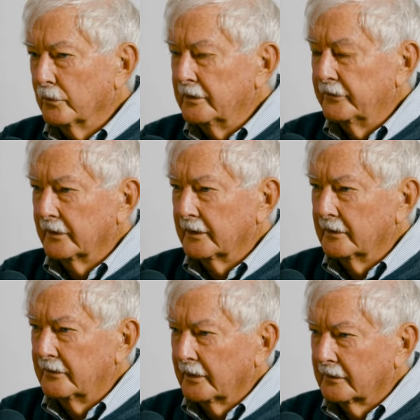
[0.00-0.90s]

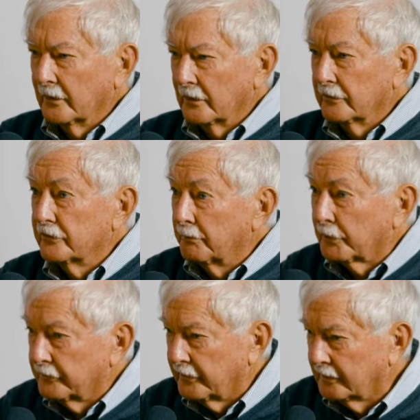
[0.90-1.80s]
Riesling technology,
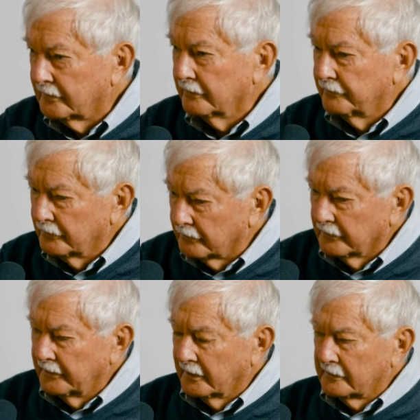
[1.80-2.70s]
protective, not
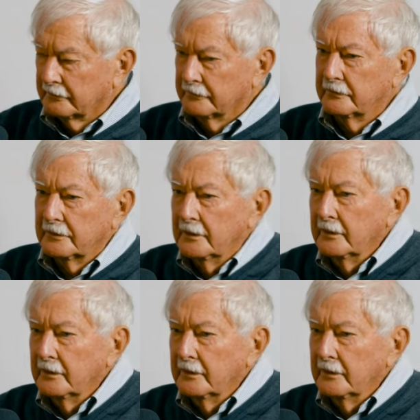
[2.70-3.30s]
reductive